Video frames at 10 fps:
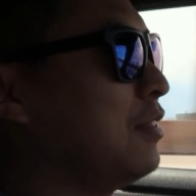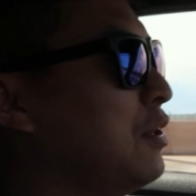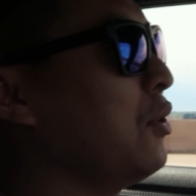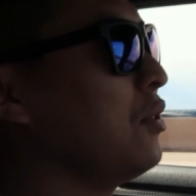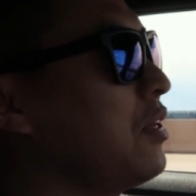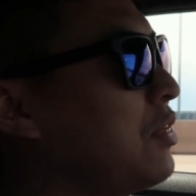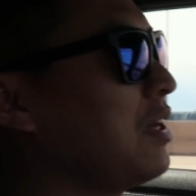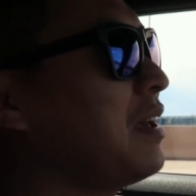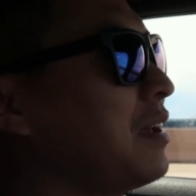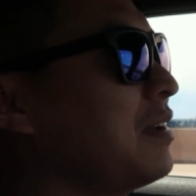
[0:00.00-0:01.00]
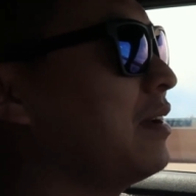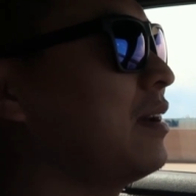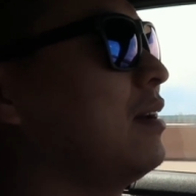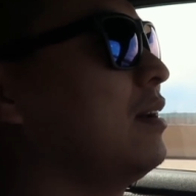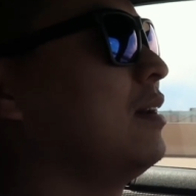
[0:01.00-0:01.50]
The only thing
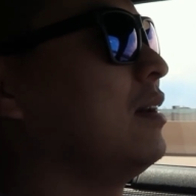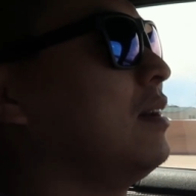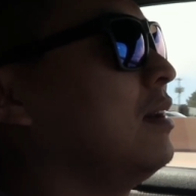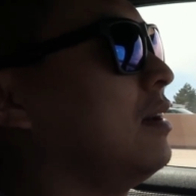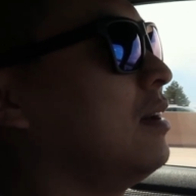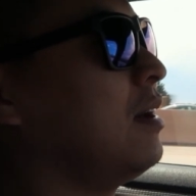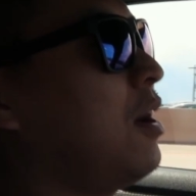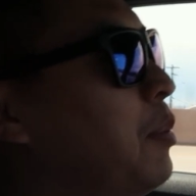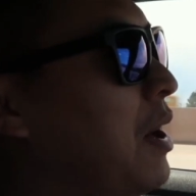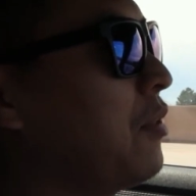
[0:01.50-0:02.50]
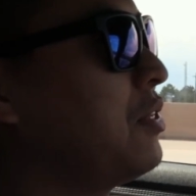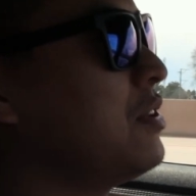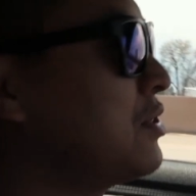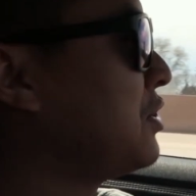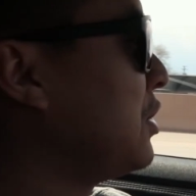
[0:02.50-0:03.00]
about
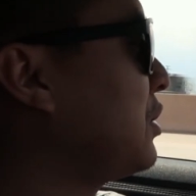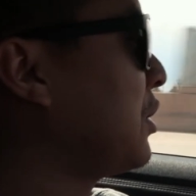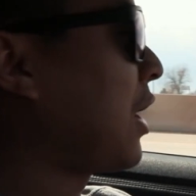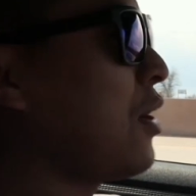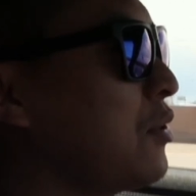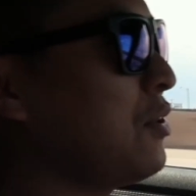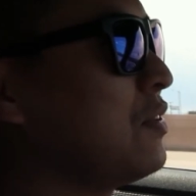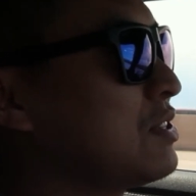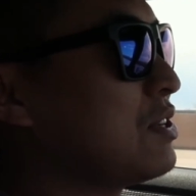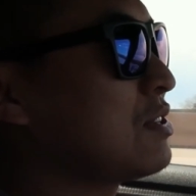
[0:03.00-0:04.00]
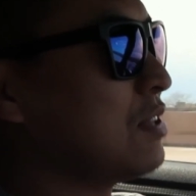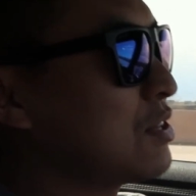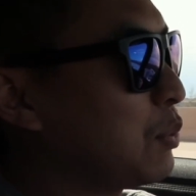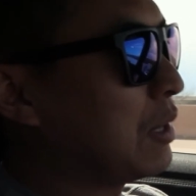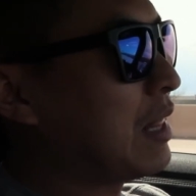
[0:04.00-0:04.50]
this GTR, I don't know if it's just
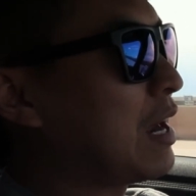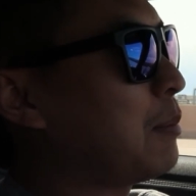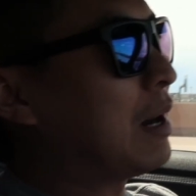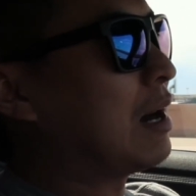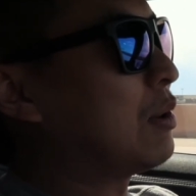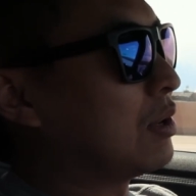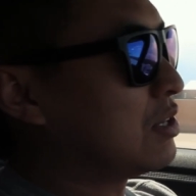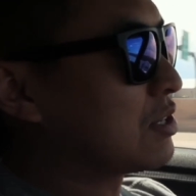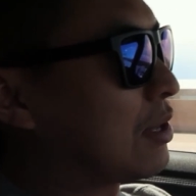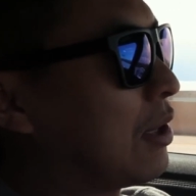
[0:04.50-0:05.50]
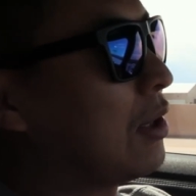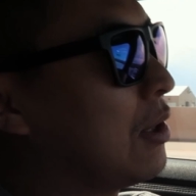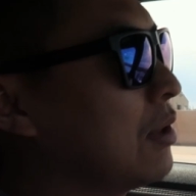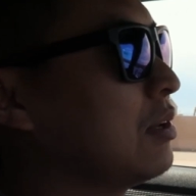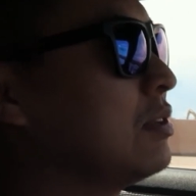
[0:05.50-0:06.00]
this one that I bought or just
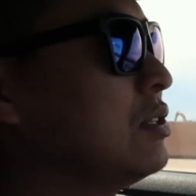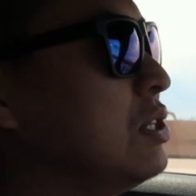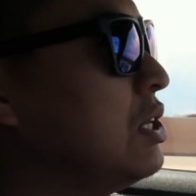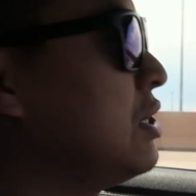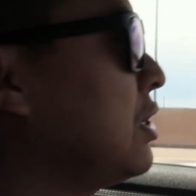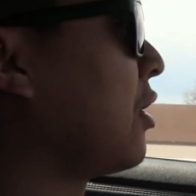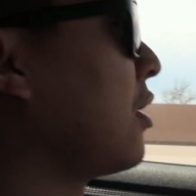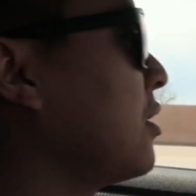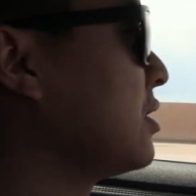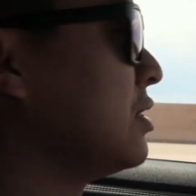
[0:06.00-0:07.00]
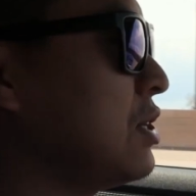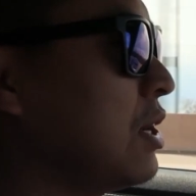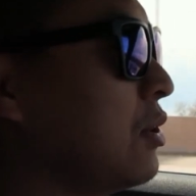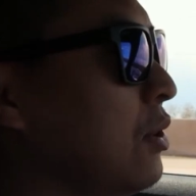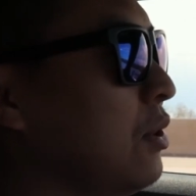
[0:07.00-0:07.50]
all GTRs in
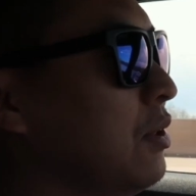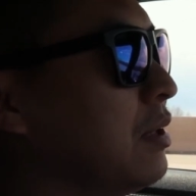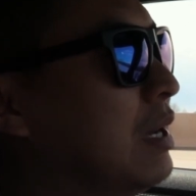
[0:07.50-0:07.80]
general,